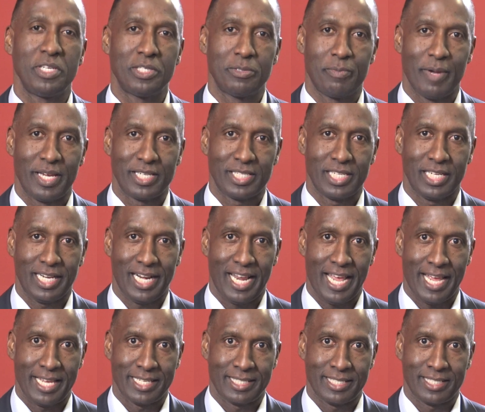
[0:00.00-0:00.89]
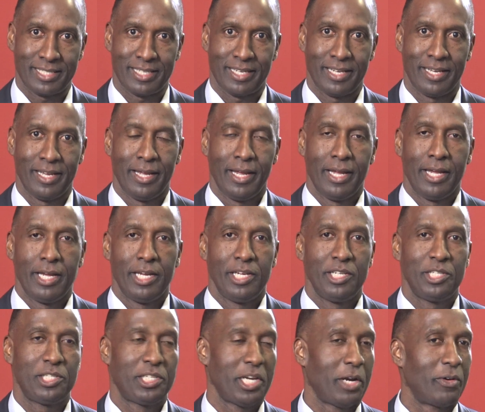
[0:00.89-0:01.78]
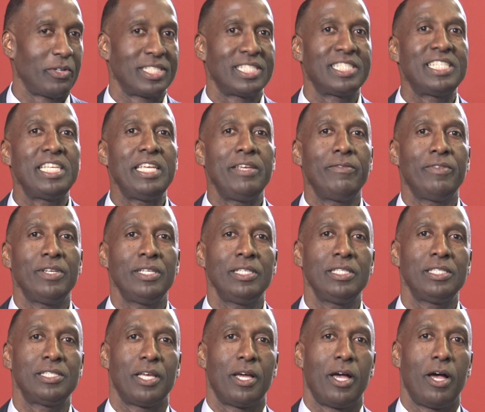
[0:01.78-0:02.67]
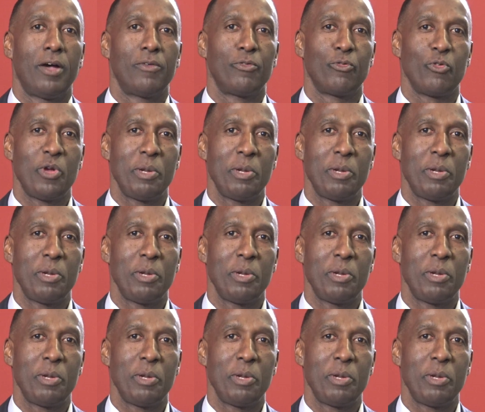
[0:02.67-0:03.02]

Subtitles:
special guests, Sheryl Stevens of